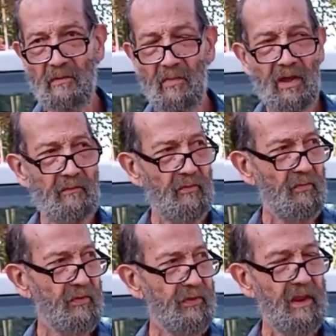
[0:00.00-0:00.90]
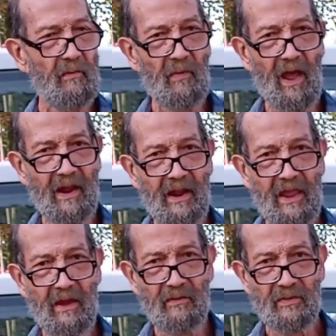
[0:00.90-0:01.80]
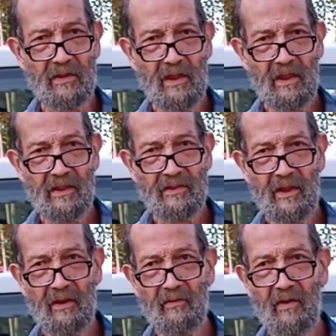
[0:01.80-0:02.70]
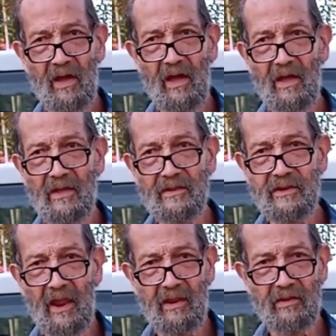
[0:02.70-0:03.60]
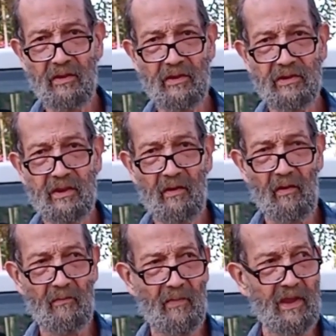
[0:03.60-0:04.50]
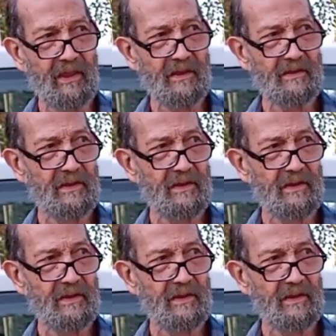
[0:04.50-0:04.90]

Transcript: I'm living with them right now. They're taking good care of me.